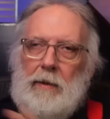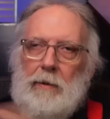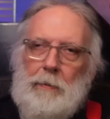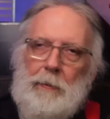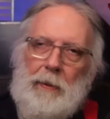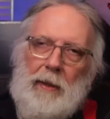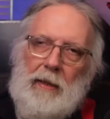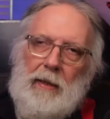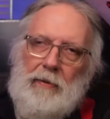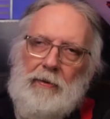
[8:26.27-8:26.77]
your
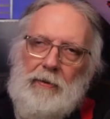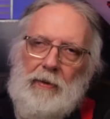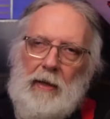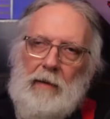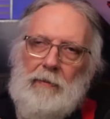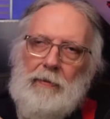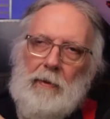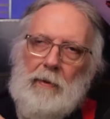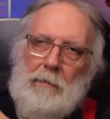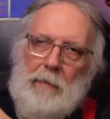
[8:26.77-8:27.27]

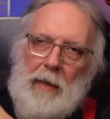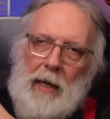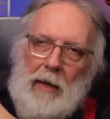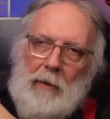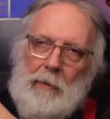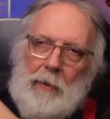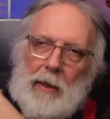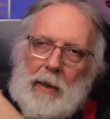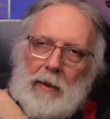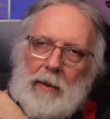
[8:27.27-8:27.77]
PC from
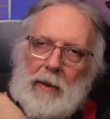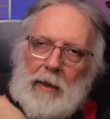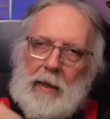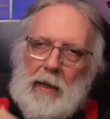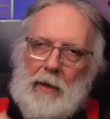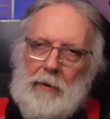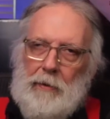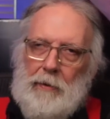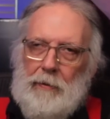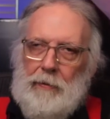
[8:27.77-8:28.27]
malware and
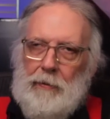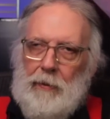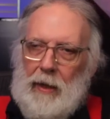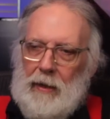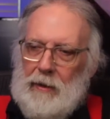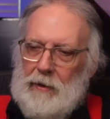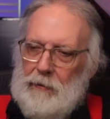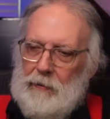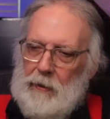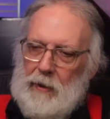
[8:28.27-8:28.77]
other
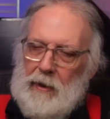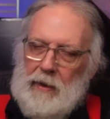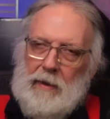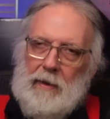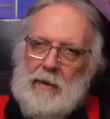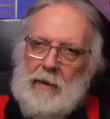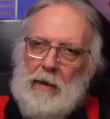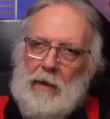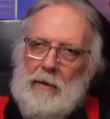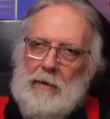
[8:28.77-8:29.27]
threats when it
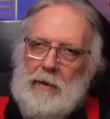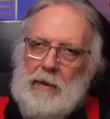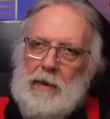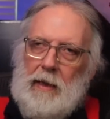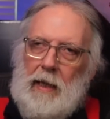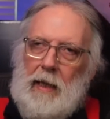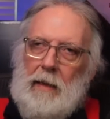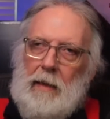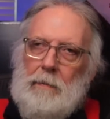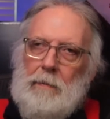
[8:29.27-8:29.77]

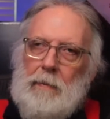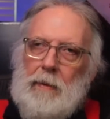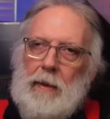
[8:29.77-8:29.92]
starts up.